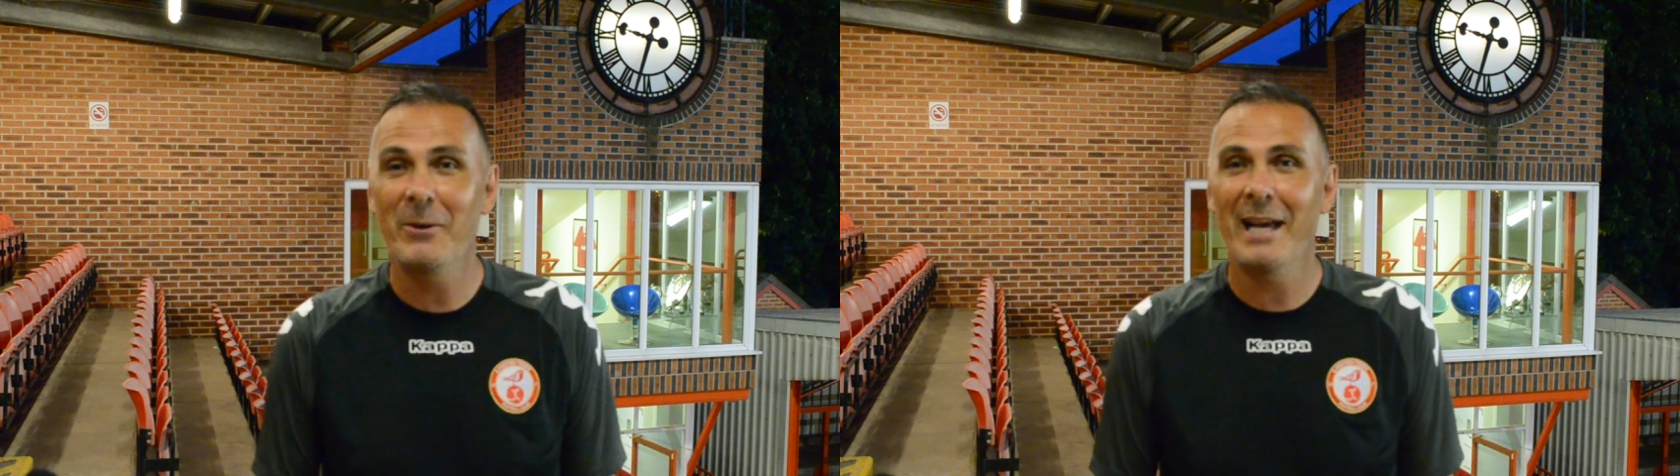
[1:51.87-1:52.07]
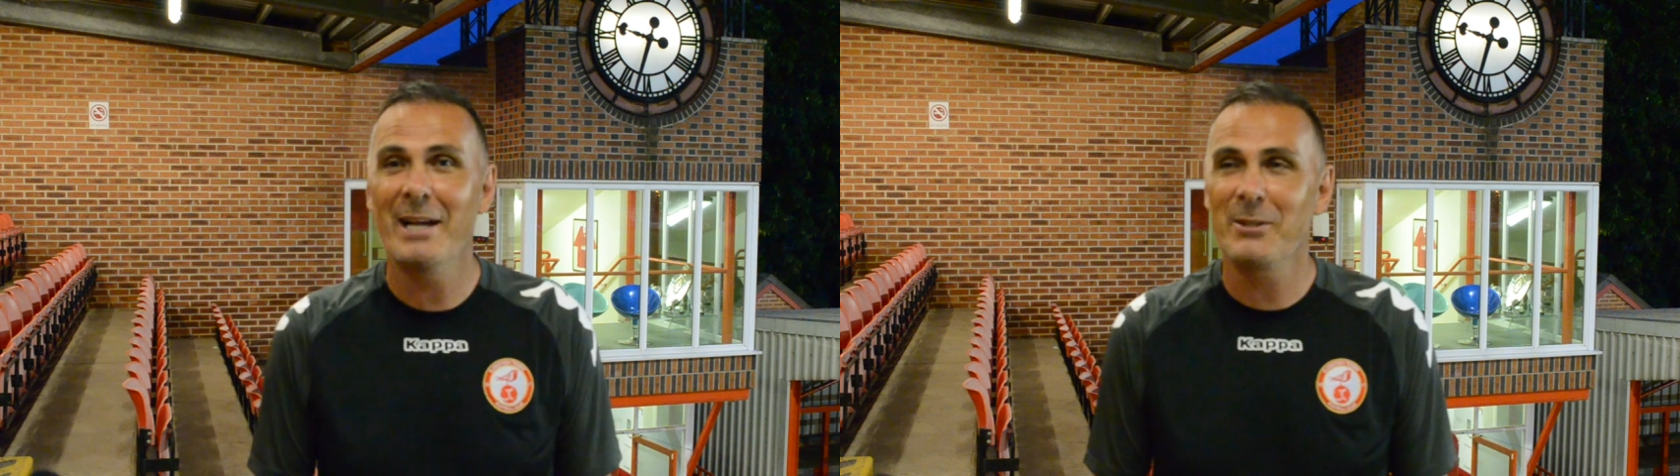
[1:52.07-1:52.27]

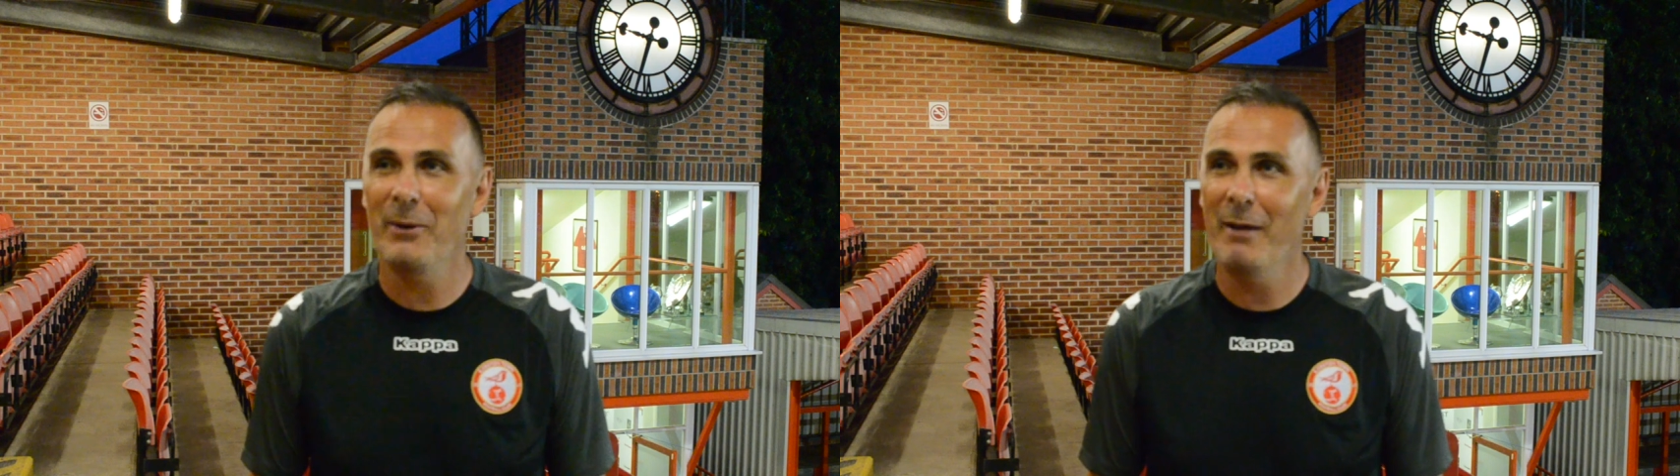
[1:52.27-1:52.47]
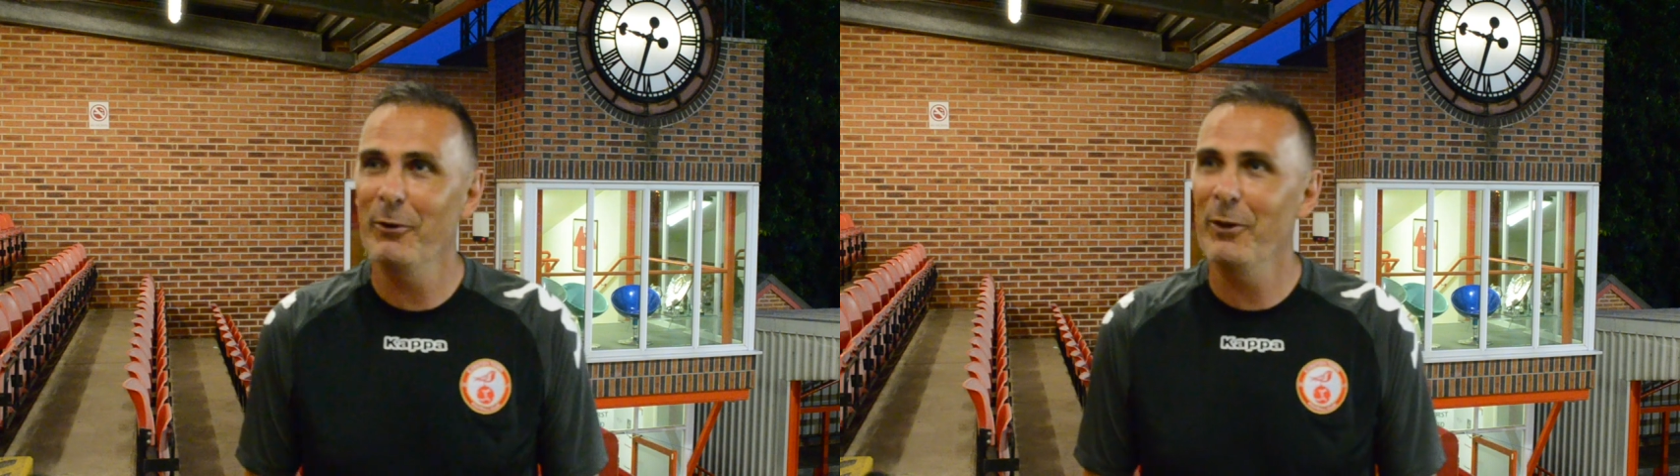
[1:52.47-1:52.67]
yeah, so
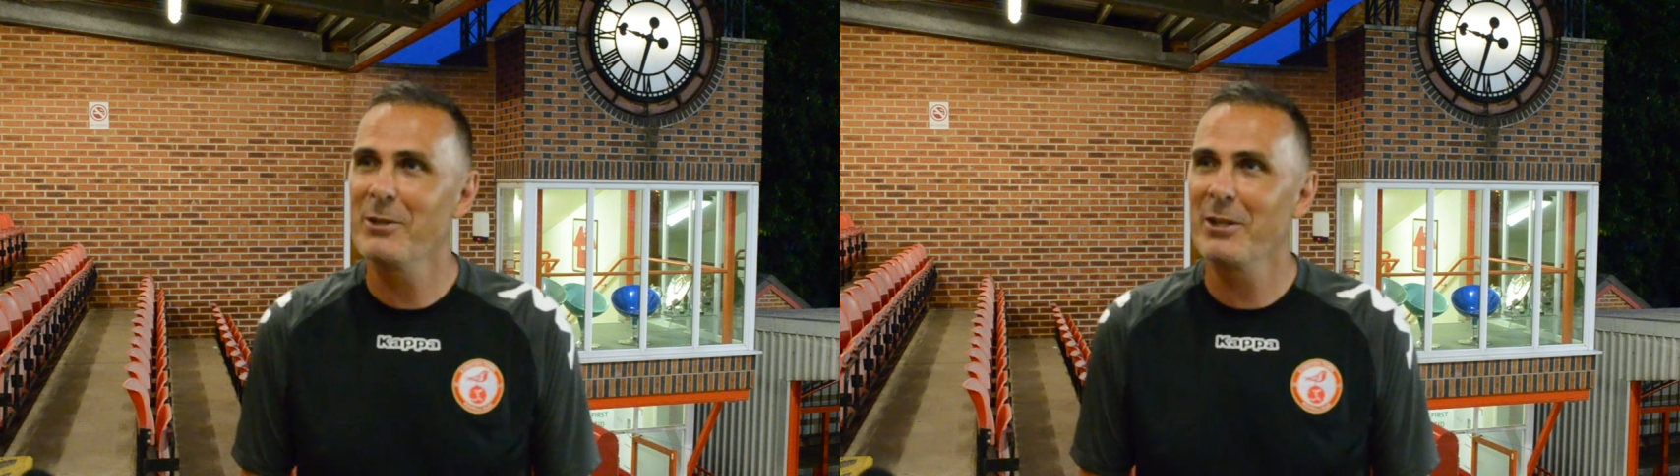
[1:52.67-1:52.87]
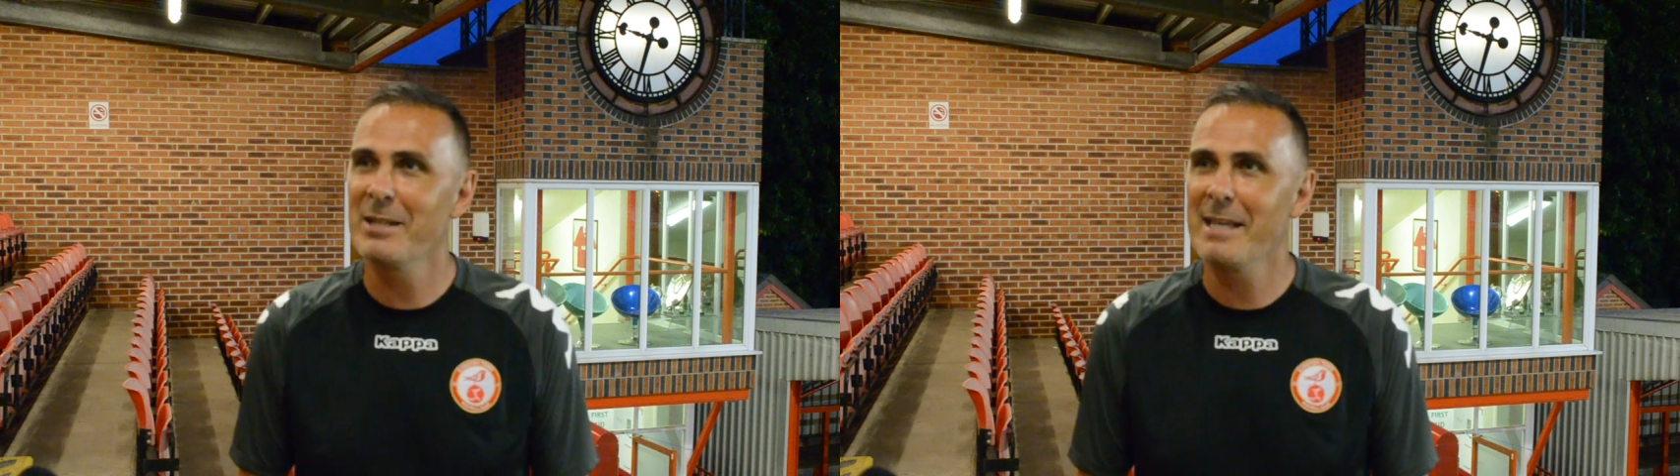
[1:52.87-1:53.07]
we'll have all those
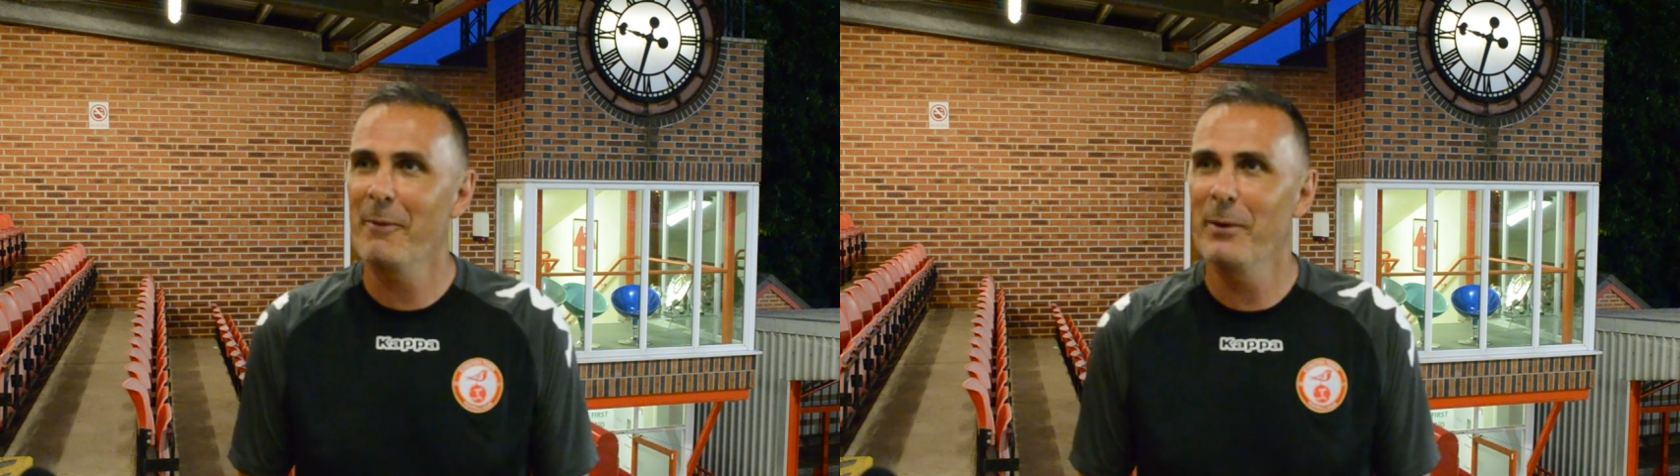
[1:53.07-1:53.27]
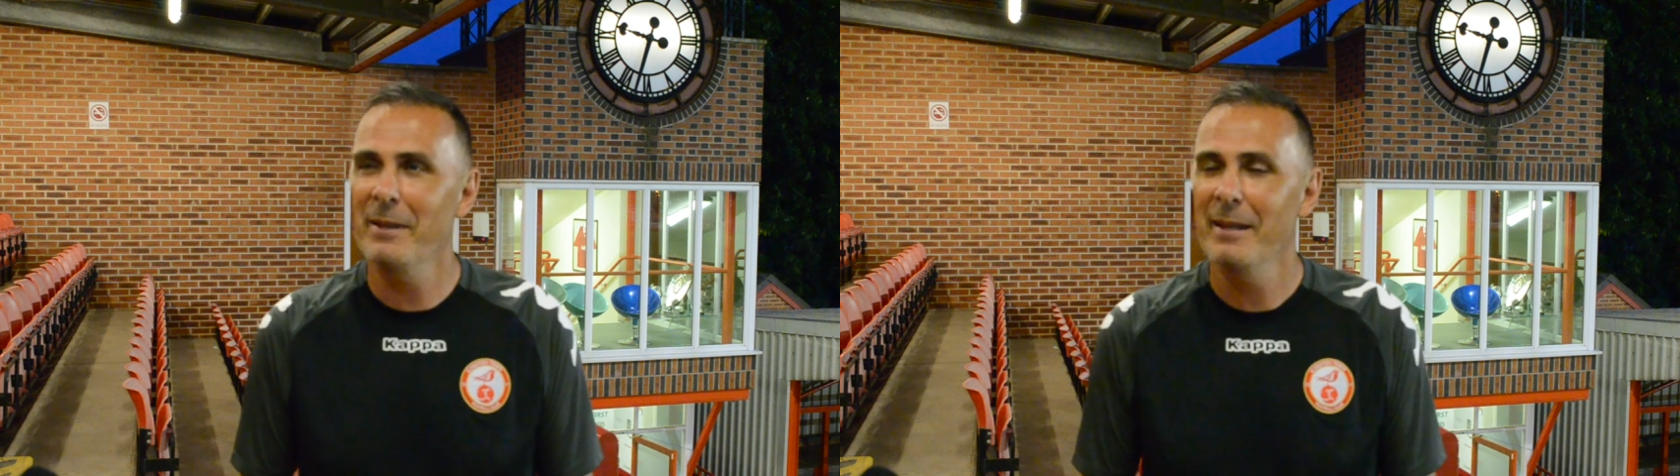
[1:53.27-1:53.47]
to
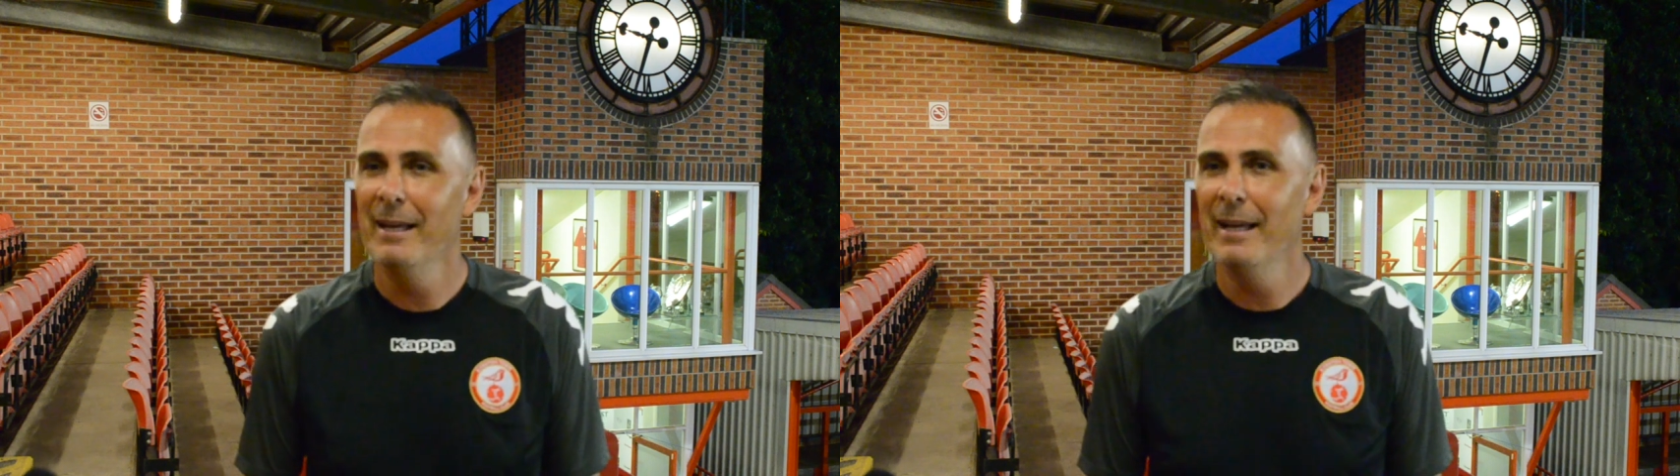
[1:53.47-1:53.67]
contend with.